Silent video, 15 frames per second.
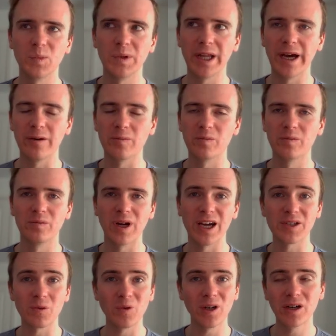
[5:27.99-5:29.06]
Now,
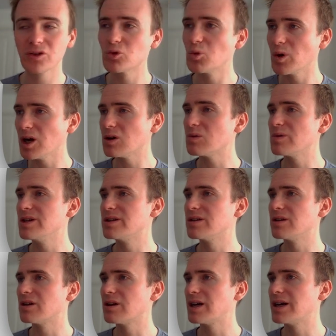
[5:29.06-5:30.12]
has it worked? Well, we
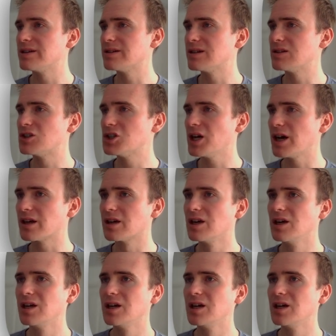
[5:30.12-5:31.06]
can go ahead and check,